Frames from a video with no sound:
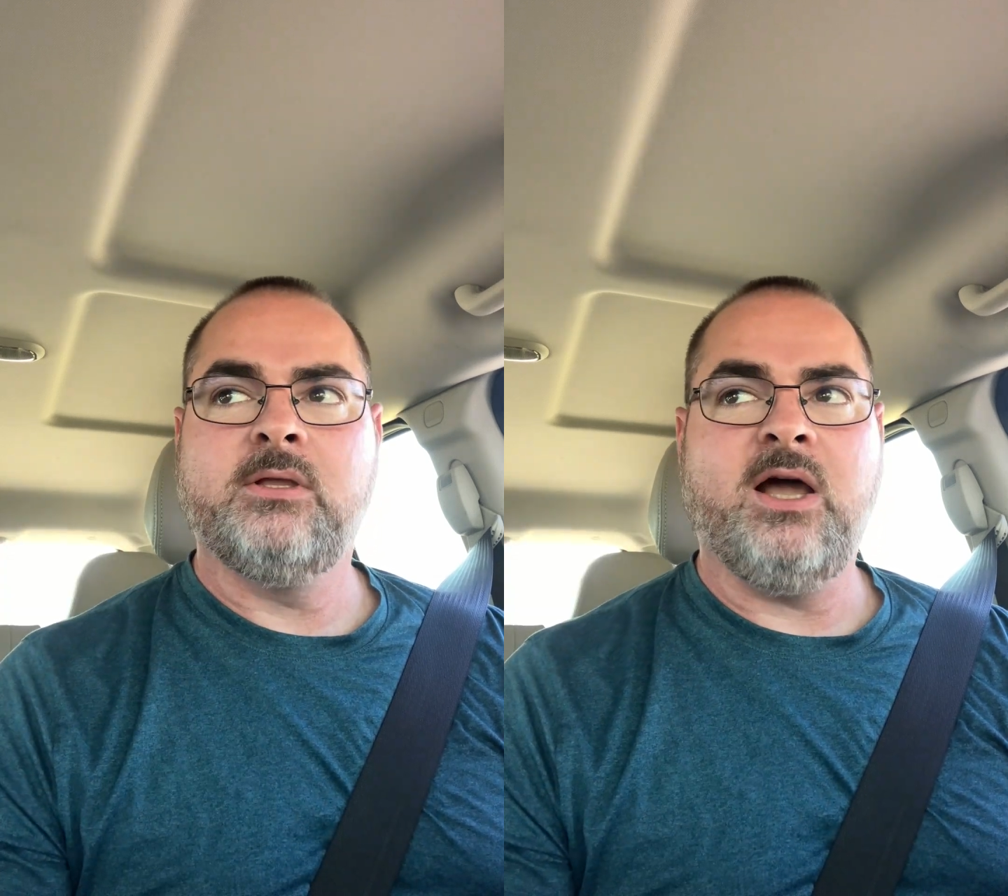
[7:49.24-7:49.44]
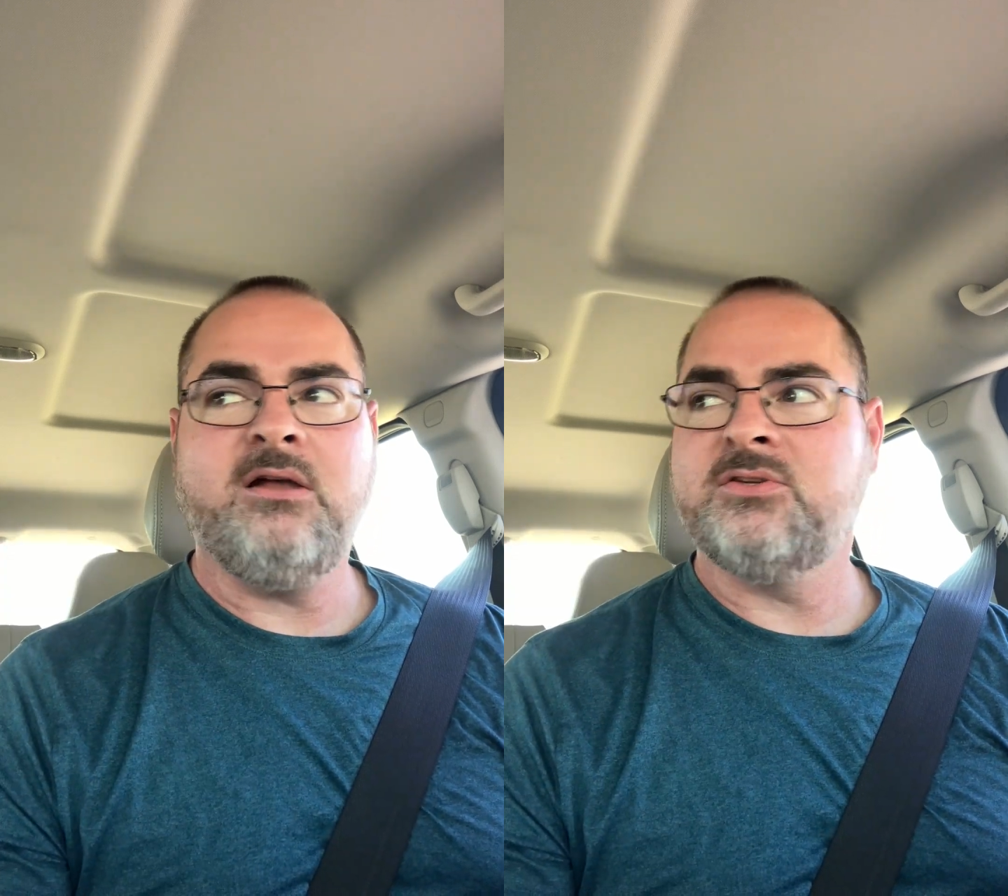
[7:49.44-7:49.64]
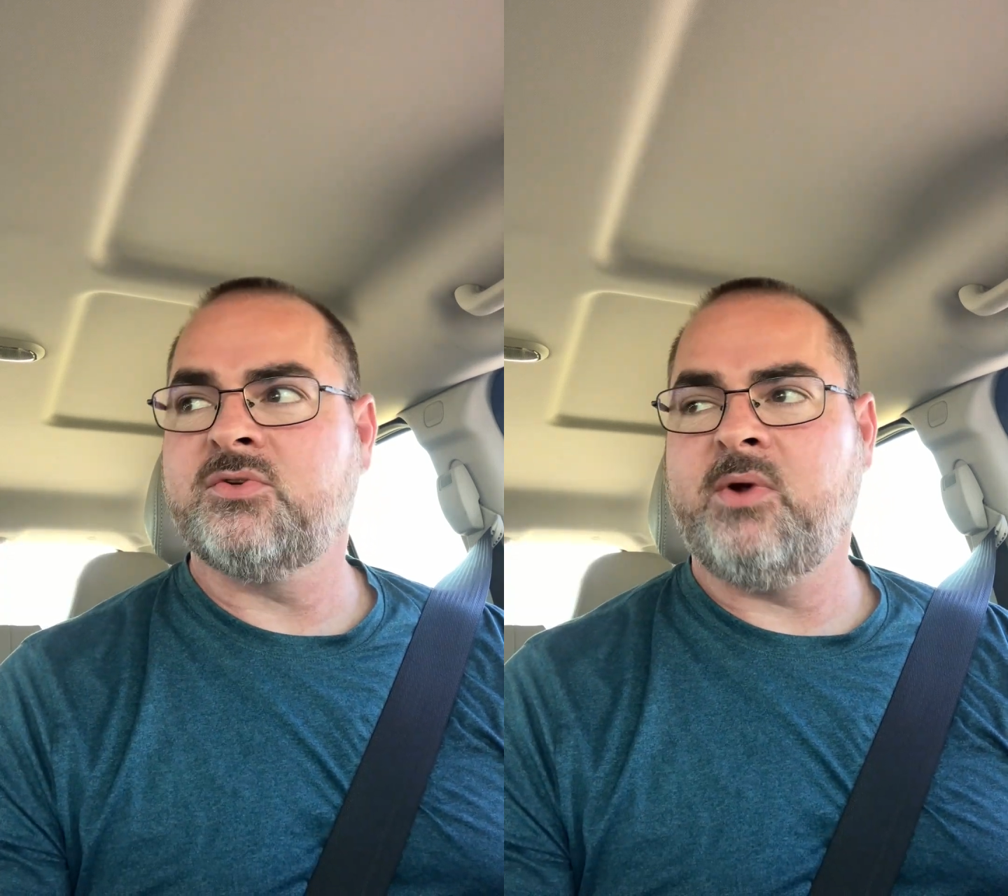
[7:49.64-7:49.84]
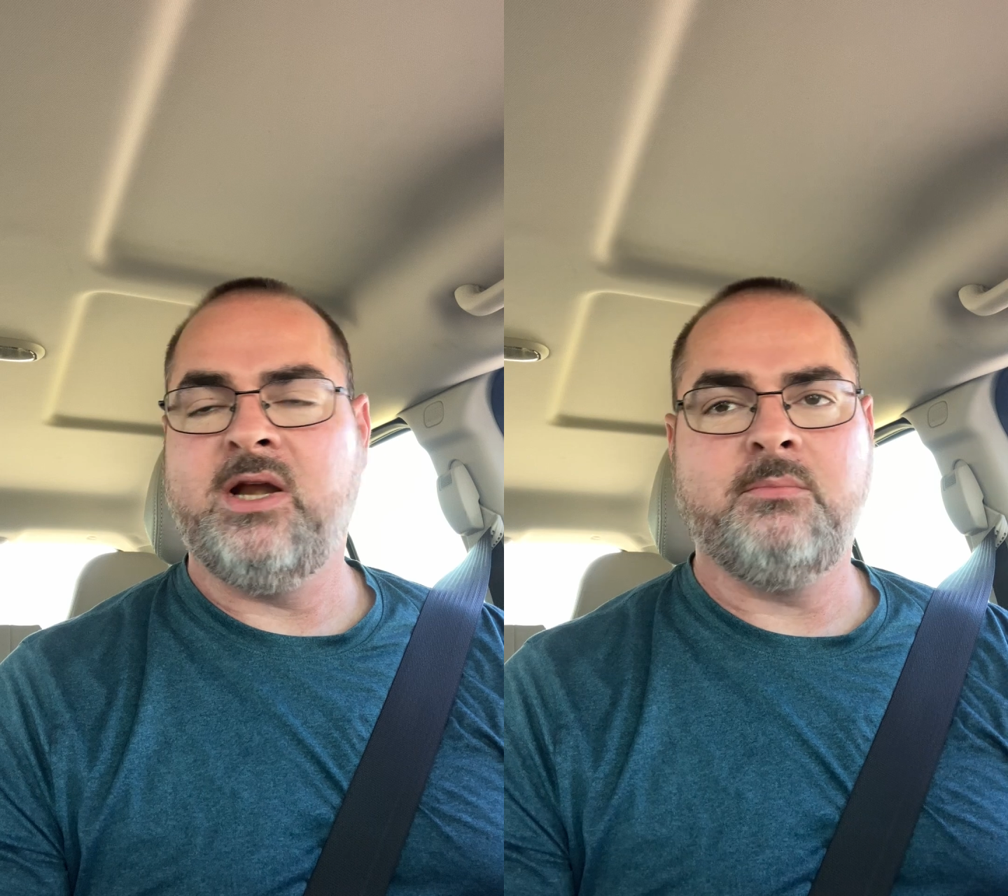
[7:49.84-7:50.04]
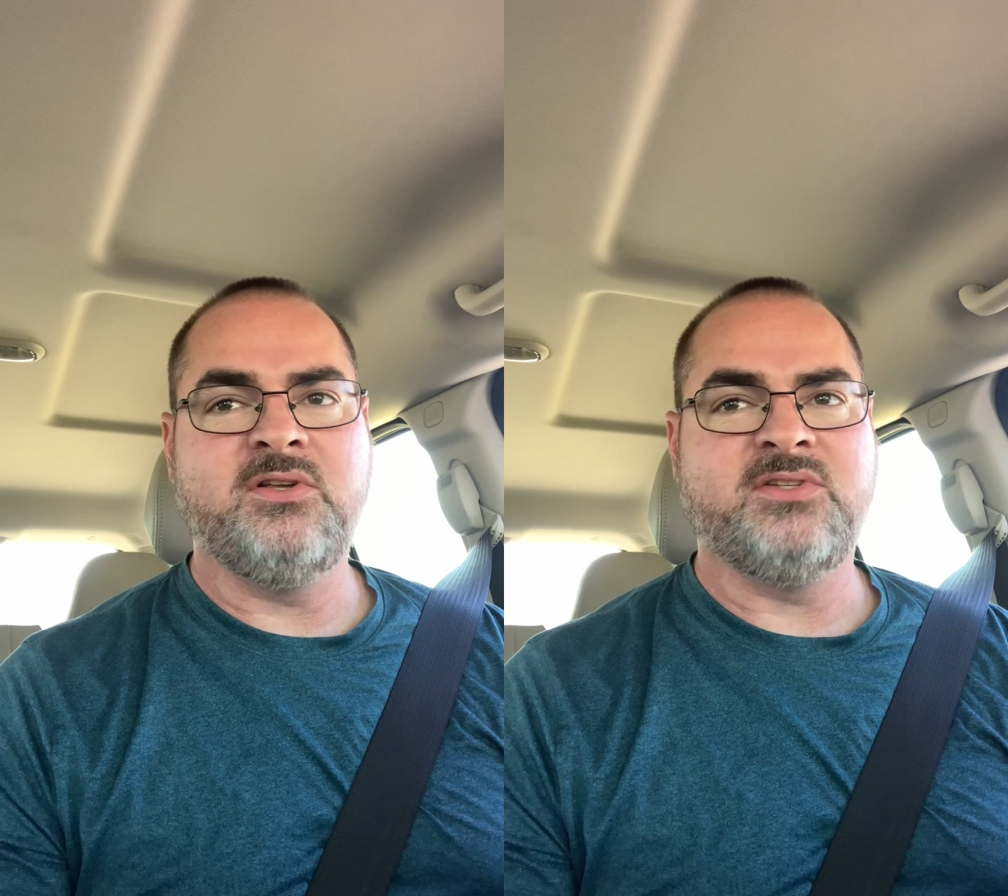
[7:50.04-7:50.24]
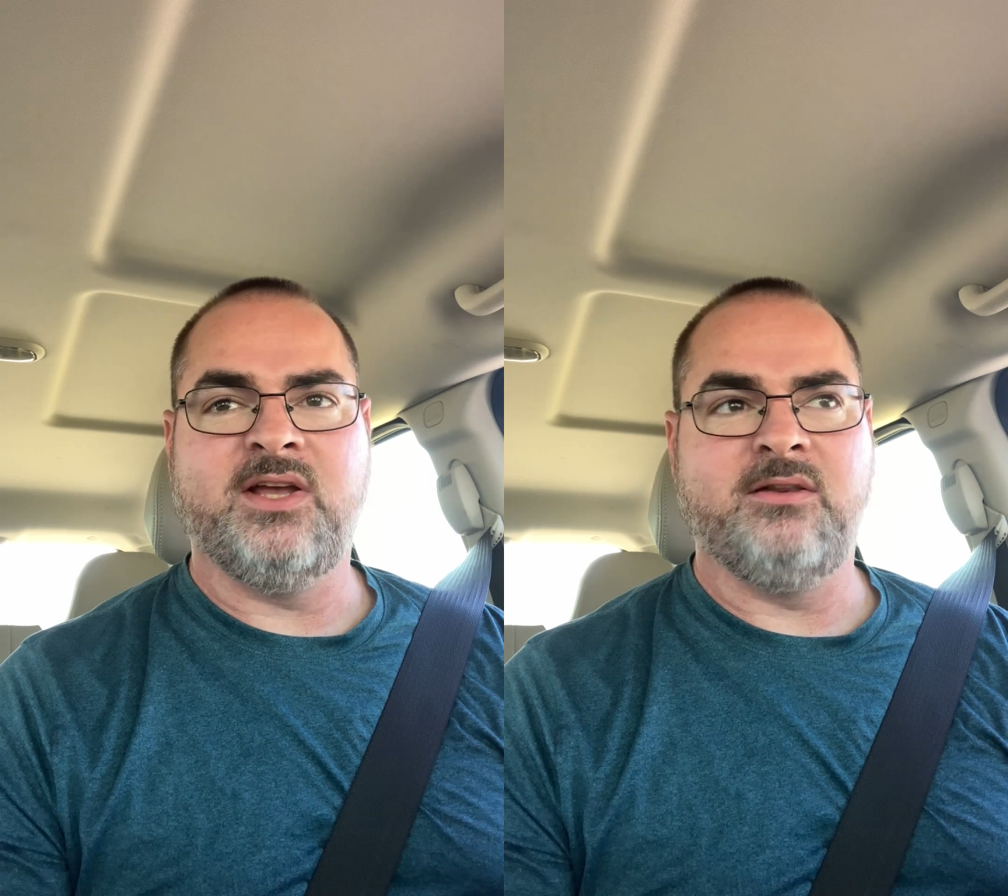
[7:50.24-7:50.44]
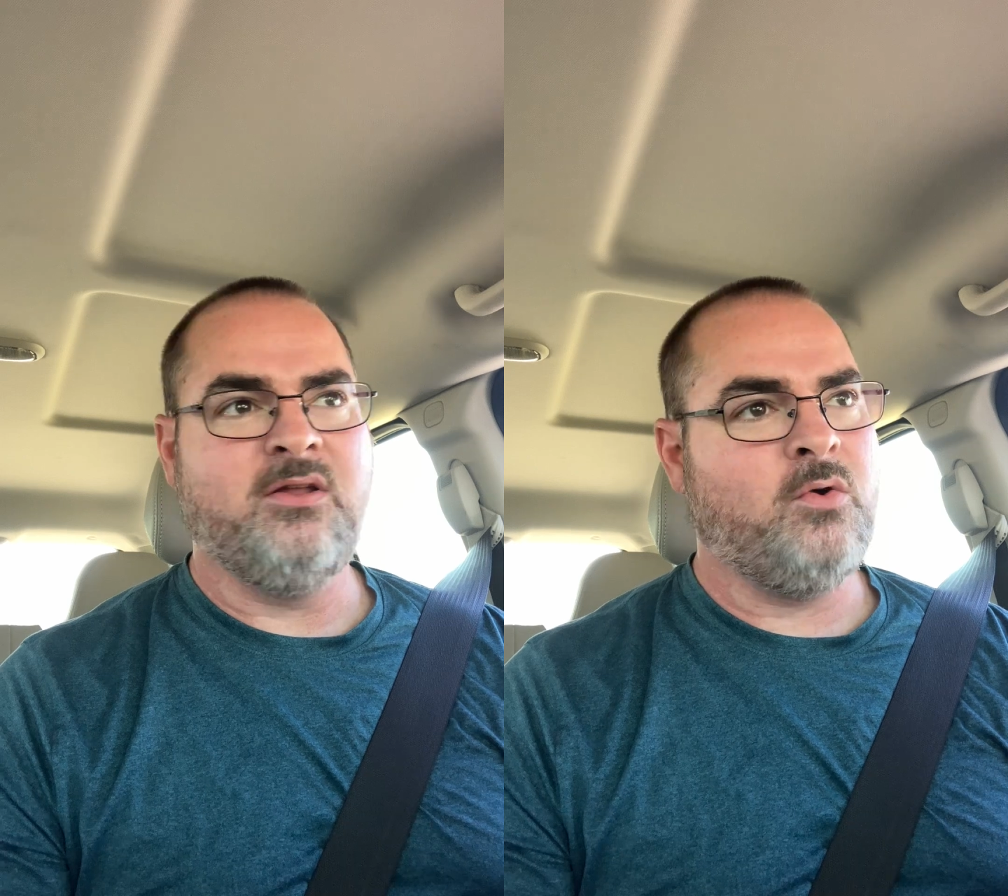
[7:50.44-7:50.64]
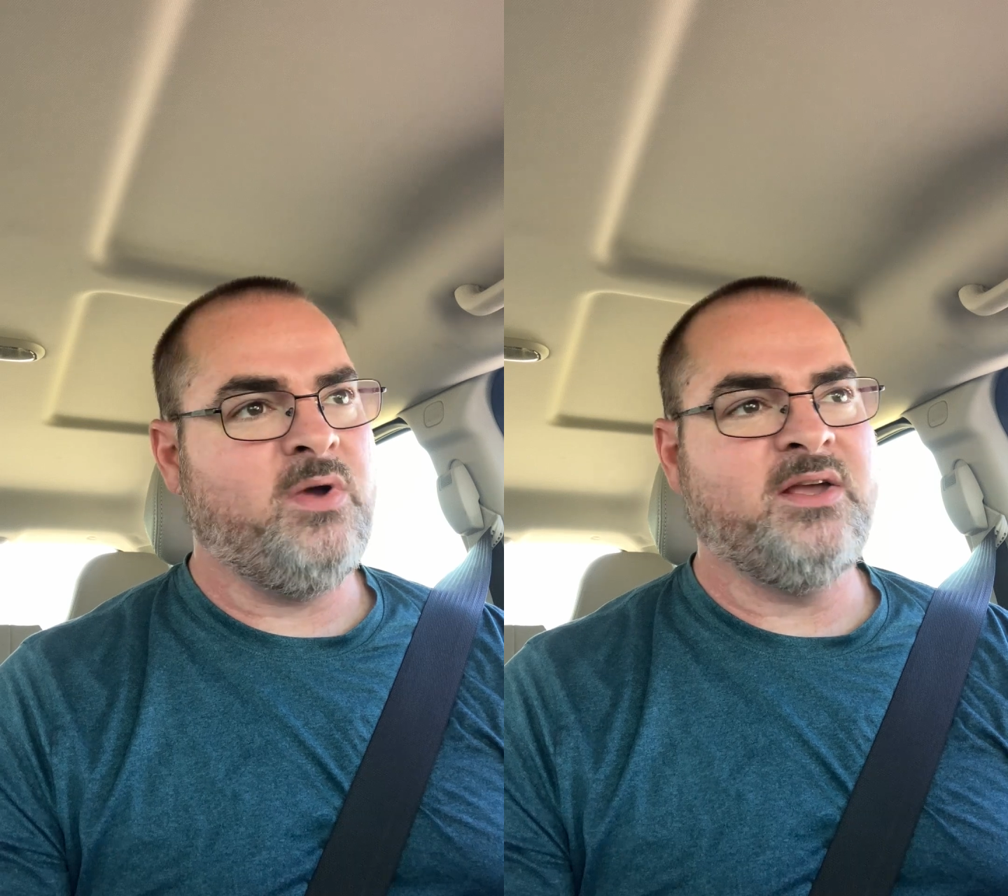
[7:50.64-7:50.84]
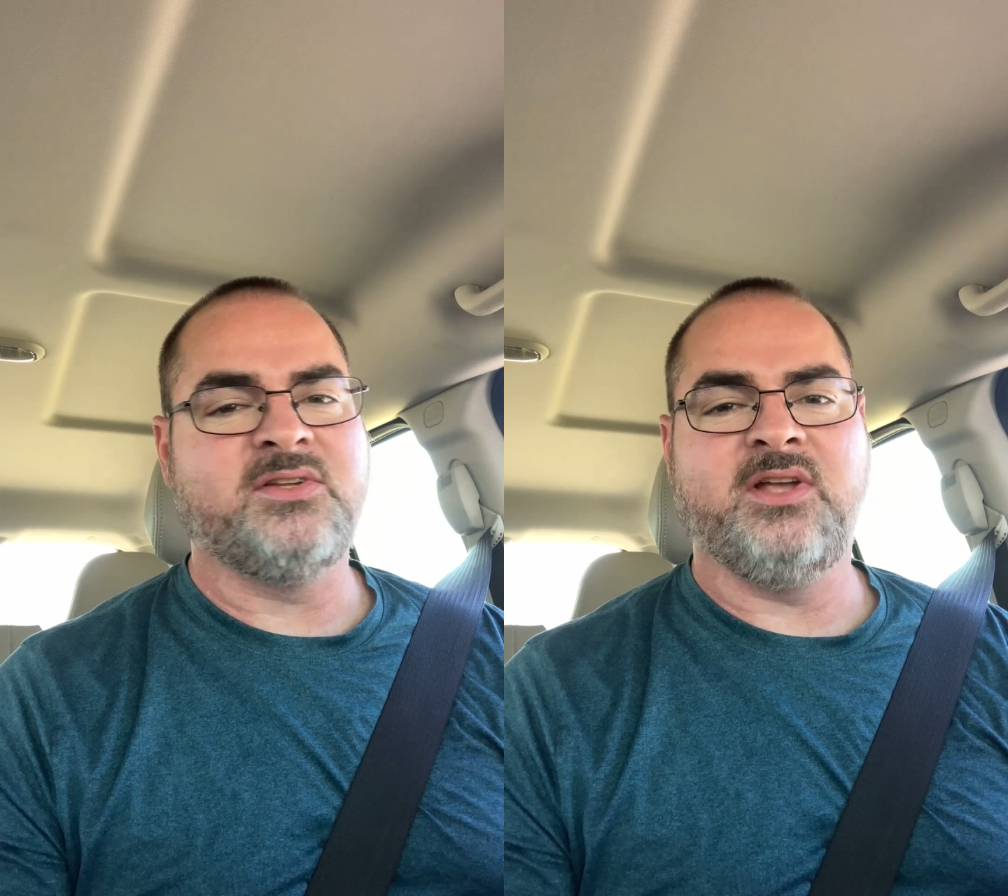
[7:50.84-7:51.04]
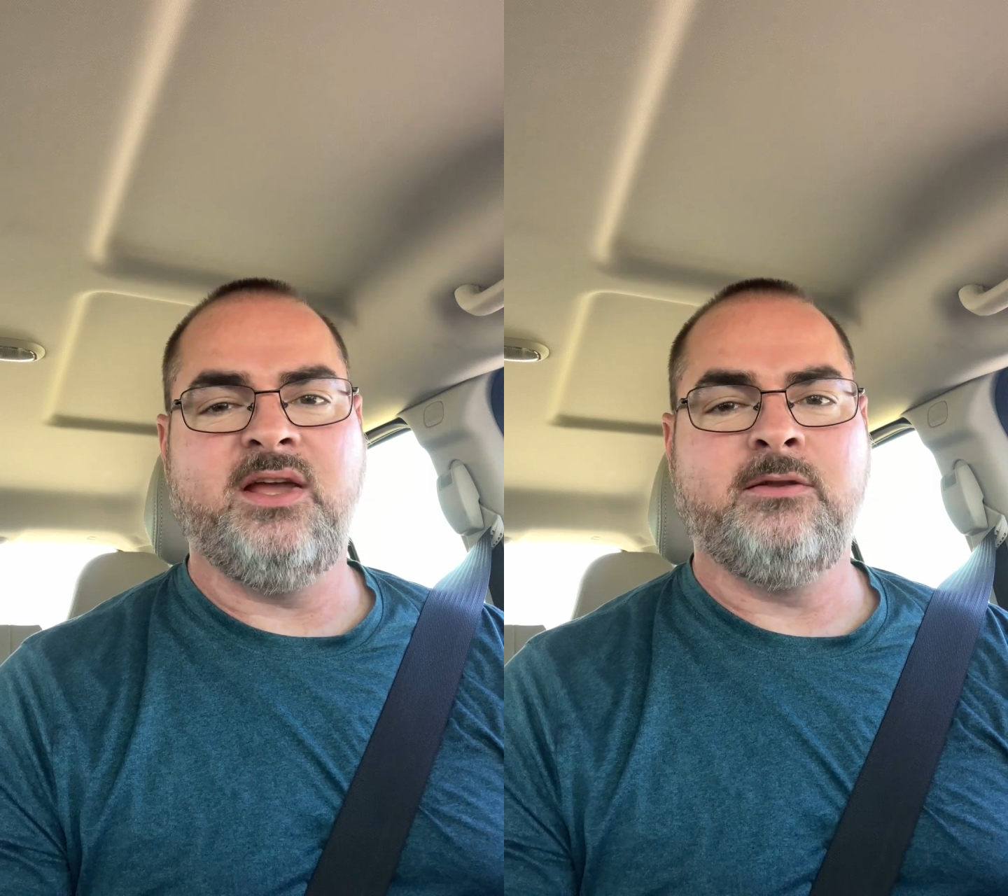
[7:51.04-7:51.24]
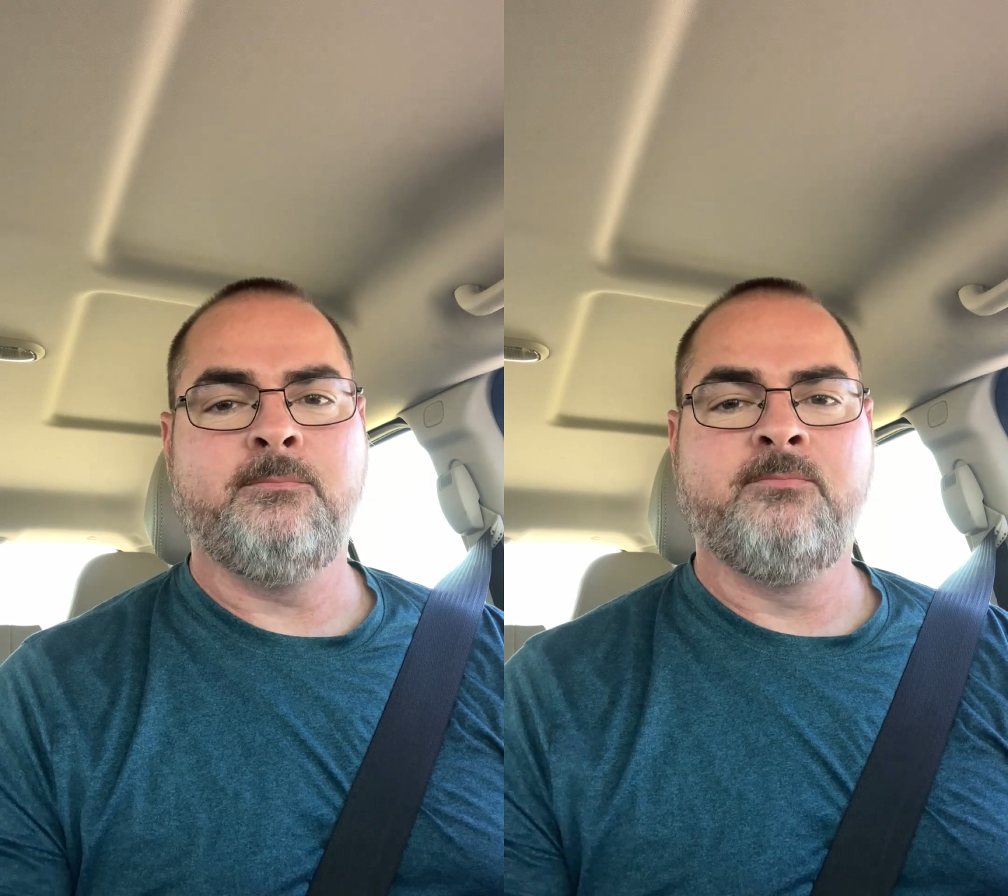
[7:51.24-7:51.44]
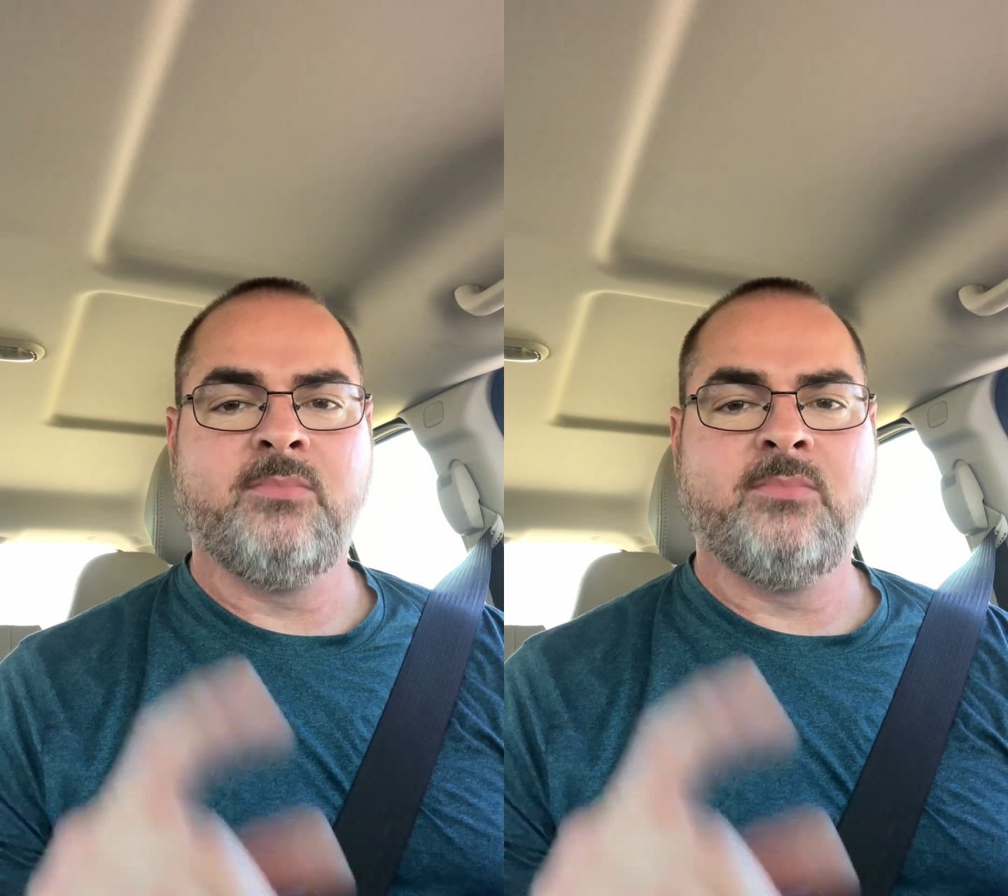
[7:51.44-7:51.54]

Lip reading: I'll just randomly say, no way, Satan.